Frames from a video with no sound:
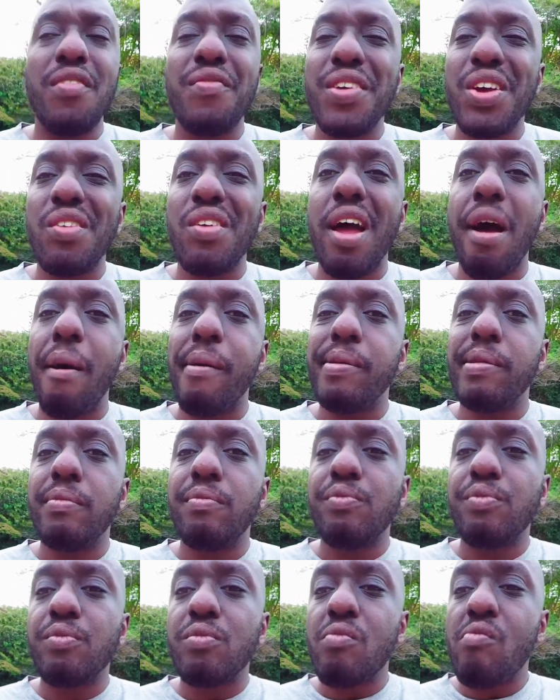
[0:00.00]
figure out
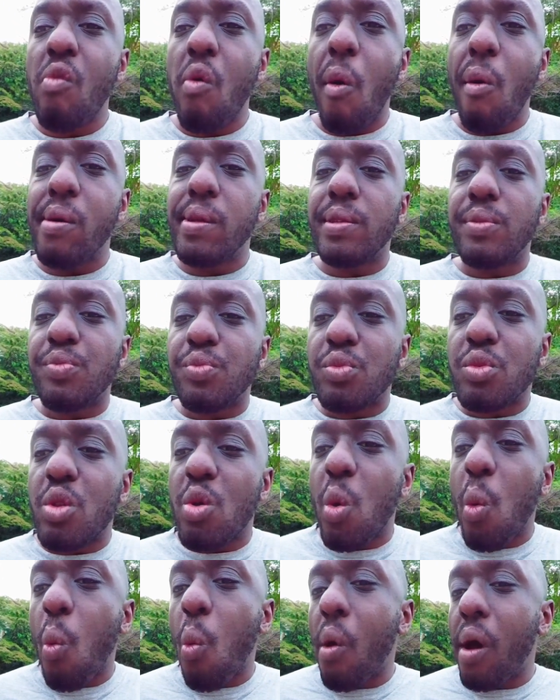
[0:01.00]

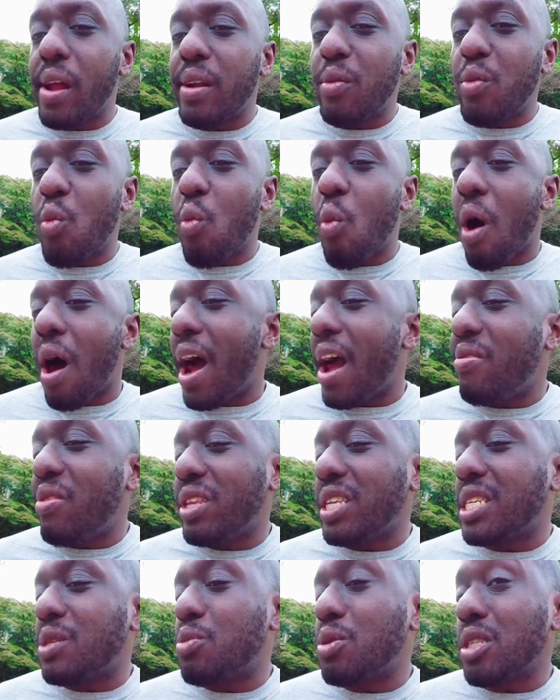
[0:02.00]
what wine
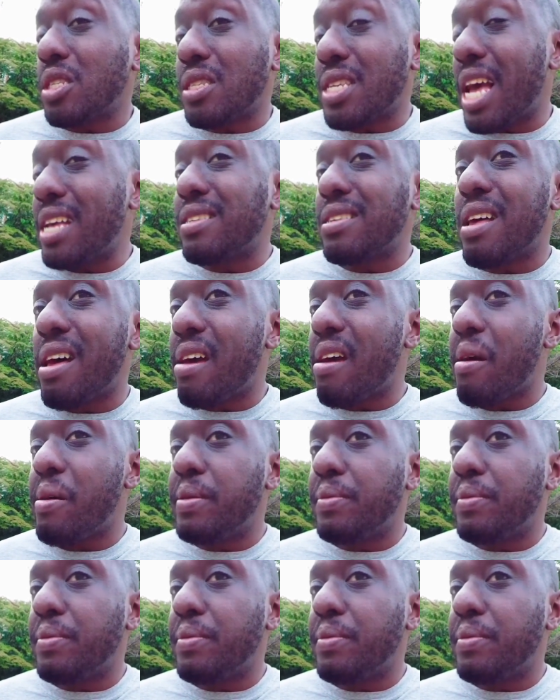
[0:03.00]
this is supposed to taste like.